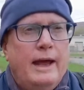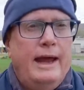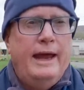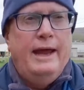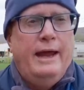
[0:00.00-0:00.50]

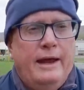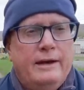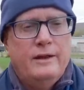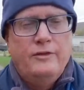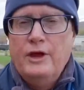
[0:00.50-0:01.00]

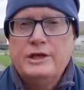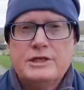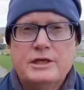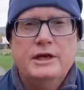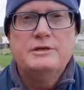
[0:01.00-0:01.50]
and
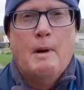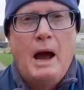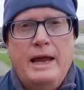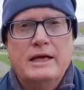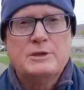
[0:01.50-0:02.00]
this is
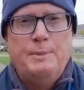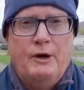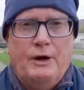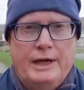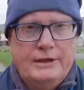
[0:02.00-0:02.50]
my
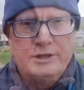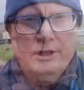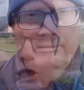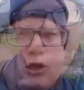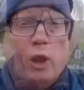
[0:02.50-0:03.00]
experience.
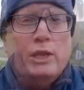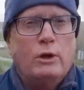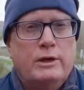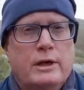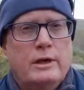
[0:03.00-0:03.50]
So I
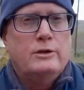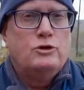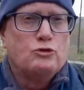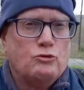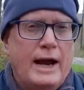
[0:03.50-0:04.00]
couldn't
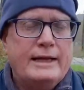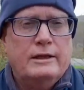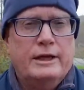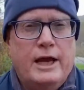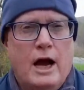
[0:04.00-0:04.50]

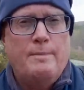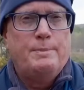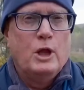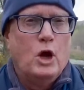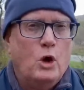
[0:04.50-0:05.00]
directly
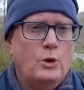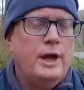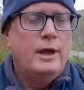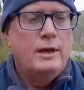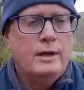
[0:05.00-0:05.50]
upload
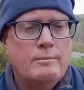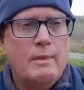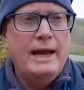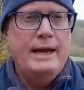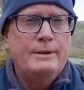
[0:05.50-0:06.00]

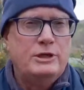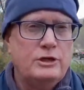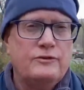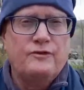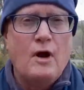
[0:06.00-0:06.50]
my
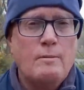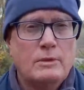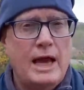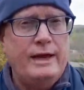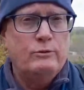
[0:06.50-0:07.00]
images from
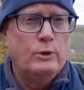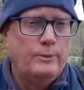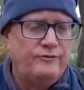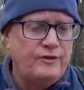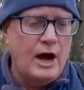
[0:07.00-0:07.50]

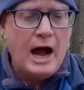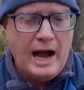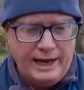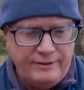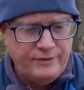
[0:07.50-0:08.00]
Lightroom
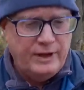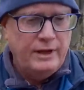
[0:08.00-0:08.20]
5